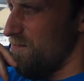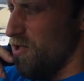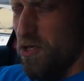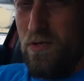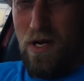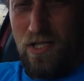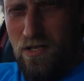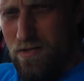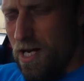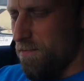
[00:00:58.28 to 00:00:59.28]
Search and
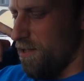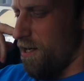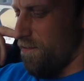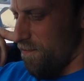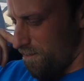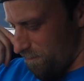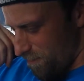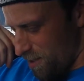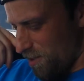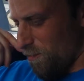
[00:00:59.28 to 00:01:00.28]
rescue type stuff
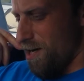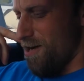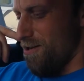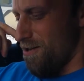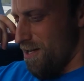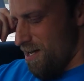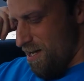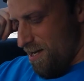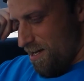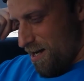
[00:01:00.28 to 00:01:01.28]
as well,
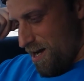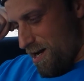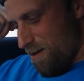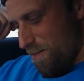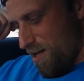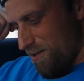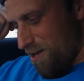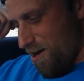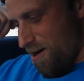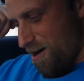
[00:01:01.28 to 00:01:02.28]

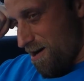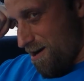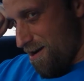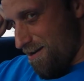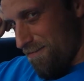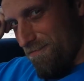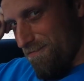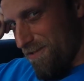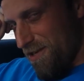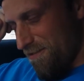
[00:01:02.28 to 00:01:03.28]
military
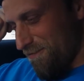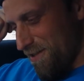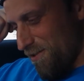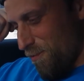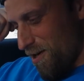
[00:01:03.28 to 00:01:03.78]
stuff as